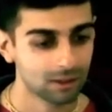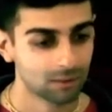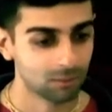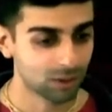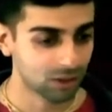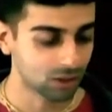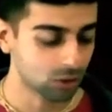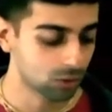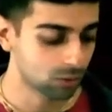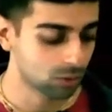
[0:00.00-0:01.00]
but
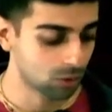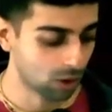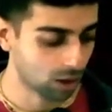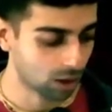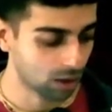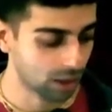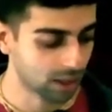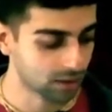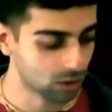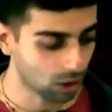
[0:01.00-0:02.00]
you
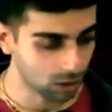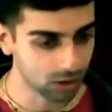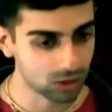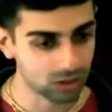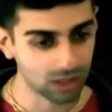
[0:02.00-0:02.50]
acknowledge